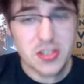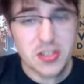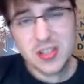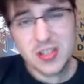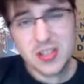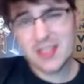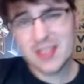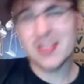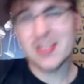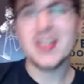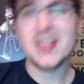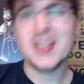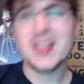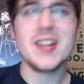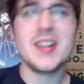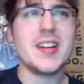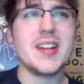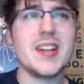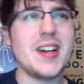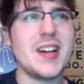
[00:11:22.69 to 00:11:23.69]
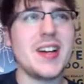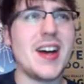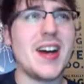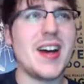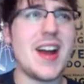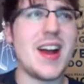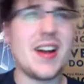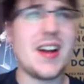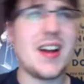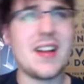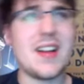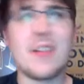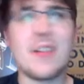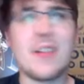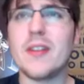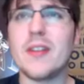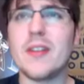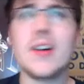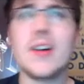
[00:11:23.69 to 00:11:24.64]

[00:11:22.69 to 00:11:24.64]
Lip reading: and I don't know.